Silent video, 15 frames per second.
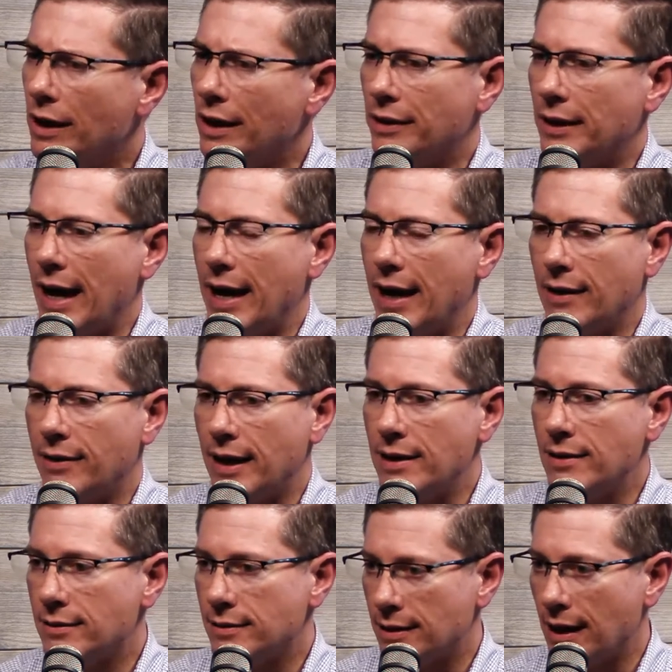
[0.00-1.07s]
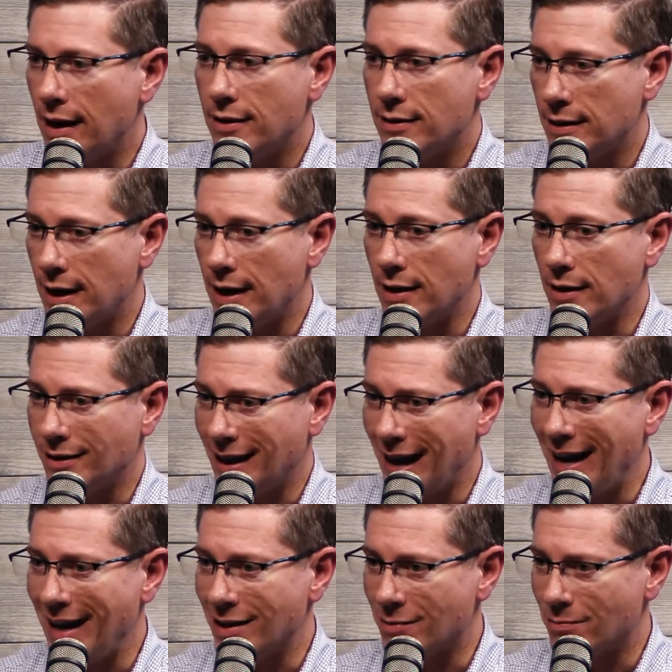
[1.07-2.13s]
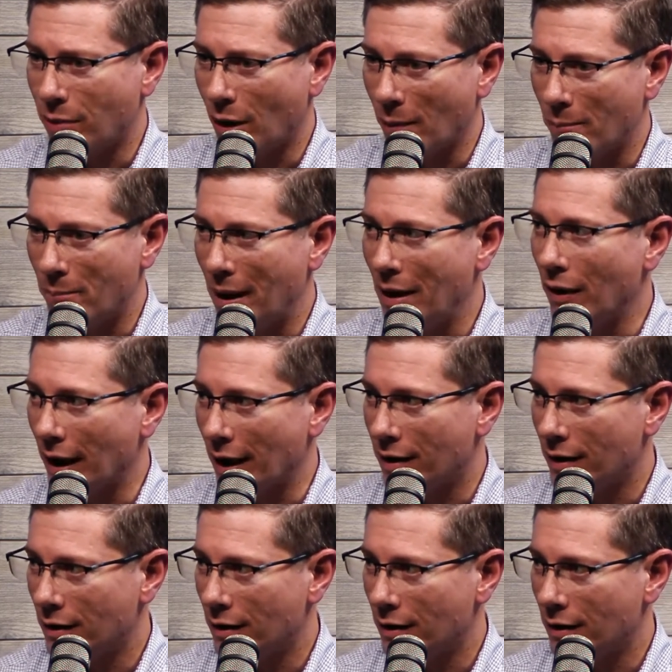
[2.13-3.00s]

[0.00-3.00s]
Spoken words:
at that and they say that is barbaric.